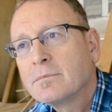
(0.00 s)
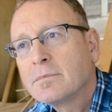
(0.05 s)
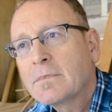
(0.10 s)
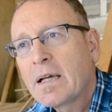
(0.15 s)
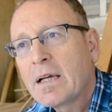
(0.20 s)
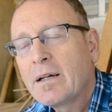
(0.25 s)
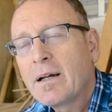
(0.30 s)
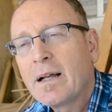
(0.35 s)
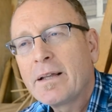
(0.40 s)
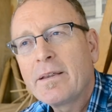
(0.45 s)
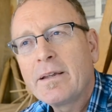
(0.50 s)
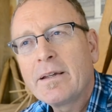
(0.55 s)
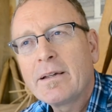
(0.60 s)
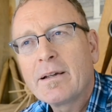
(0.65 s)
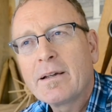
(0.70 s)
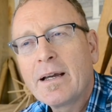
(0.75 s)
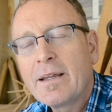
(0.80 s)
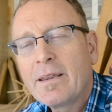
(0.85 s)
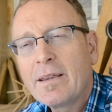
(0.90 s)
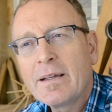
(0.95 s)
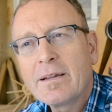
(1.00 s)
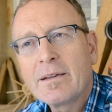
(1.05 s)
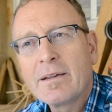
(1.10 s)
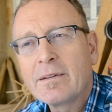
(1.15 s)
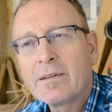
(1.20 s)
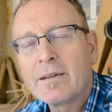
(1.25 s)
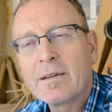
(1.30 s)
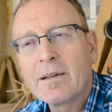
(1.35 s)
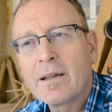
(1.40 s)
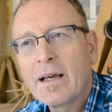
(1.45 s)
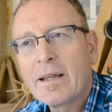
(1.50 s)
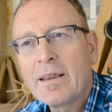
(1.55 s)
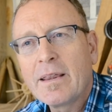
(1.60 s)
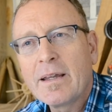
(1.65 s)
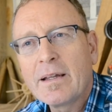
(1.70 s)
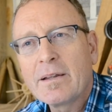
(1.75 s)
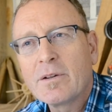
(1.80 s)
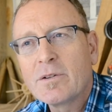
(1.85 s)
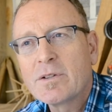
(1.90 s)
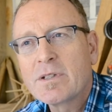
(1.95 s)
does I think I think that I
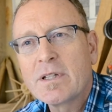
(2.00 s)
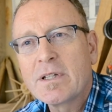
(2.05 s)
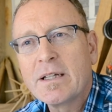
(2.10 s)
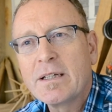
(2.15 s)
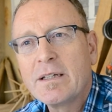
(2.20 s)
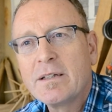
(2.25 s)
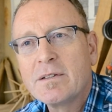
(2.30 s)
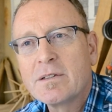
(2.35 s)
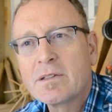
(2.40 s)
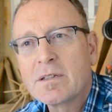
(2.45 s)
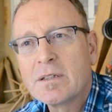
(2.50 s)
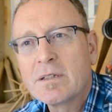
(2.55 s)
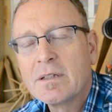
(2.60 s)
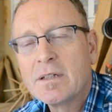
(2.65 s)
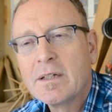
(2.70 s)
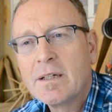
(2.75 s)
think those things